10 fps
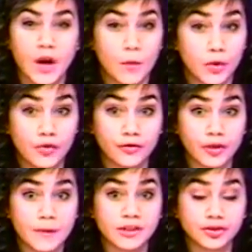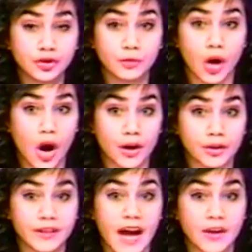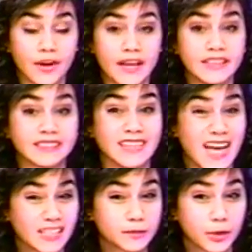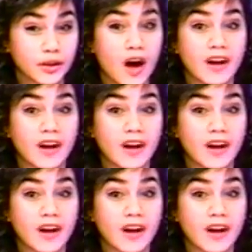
Both Grimm and Schumer argue that Iran is an expert